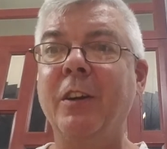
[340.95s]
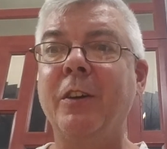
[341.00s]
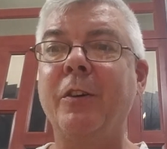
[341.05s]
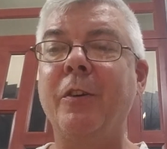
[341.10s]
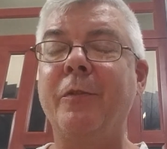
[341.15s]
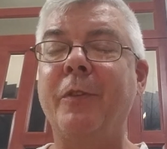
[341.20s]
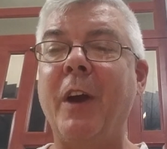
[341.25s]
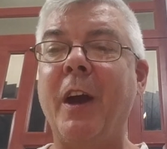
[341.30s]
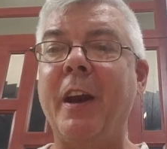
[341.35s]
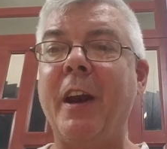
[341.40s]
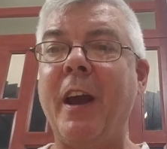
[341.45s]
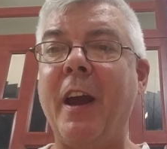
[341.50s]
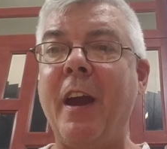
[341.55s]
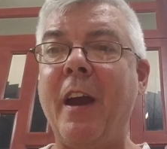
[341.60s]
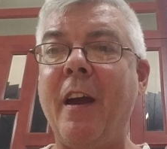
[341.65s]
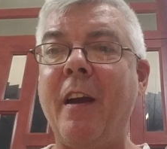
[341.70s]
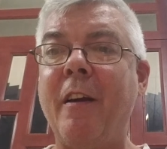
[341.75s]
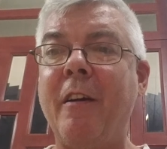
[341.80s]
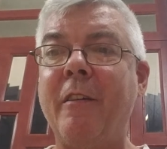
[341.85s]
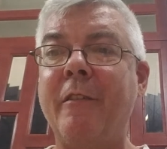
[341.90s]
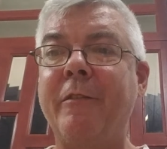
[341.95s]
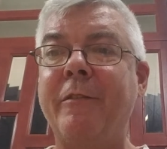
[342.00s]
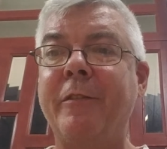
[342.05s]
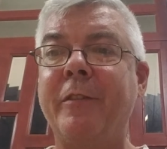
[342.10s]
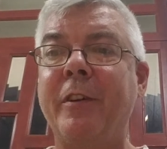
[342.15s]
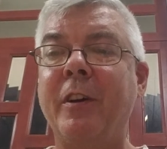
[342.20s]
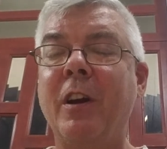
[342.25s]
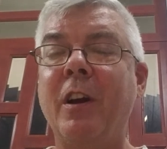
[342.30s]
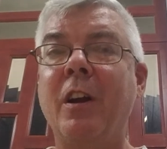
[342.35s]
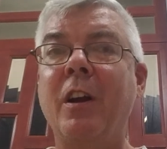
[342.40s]
You've got to have,
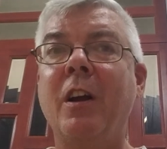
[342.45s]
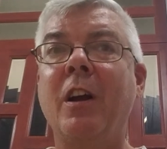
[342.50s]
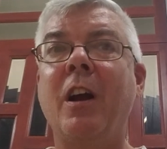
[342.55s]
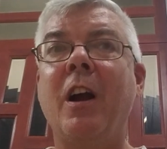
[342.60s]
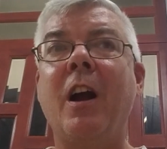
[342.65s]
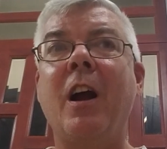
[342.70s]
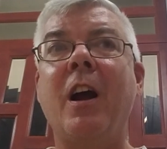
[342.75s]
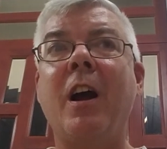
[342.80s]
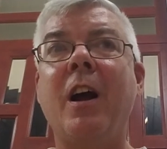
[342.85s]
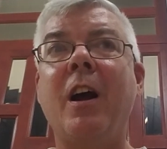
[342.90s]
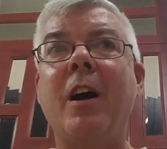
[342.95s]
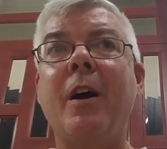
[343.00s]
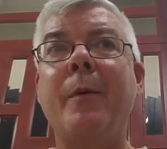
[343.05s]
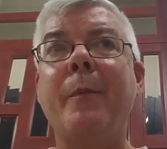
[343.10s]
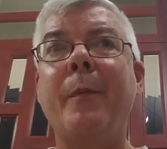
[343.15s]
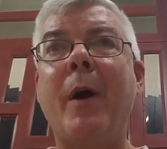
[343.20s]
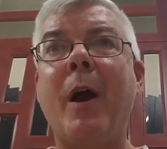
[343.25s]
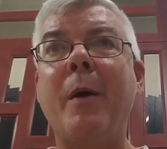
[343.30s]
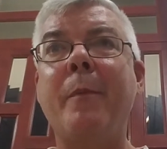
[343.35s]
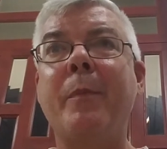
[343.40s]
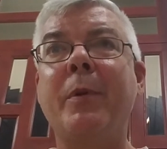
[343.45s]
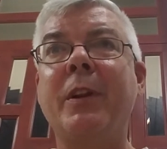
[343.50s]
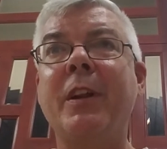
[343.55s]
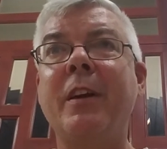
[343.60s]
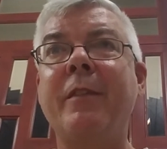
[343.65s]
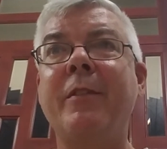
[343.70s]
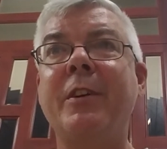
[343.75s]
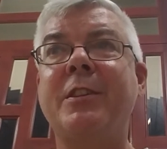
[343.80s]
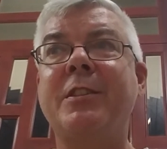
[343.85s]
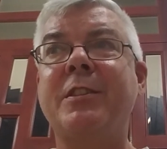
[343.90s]
I
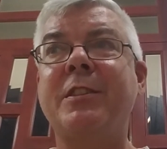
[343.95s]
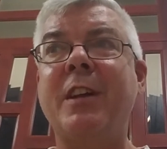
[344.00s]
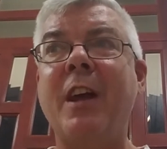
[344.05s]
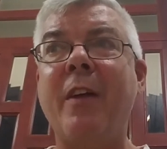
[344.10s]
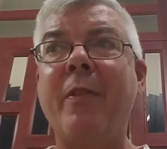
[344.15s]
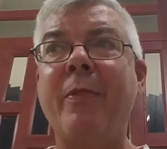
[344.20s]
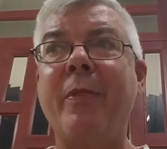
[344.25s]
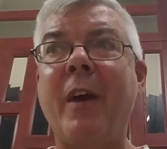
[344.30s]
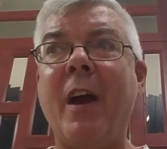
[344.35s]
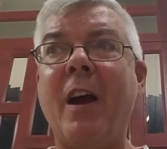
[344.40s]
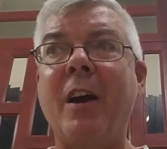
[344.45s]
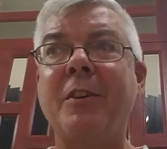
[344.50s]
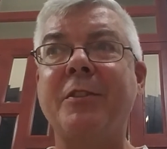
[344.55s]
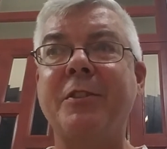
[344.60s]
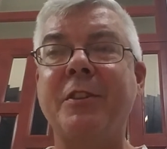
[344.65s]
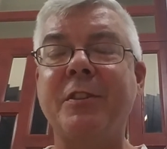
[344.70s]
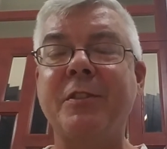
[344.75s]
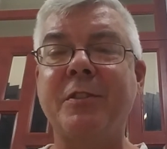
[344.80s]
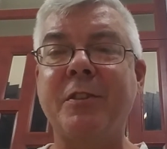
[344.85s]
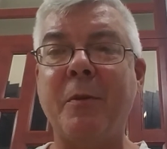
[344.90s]
believe it's 10,000.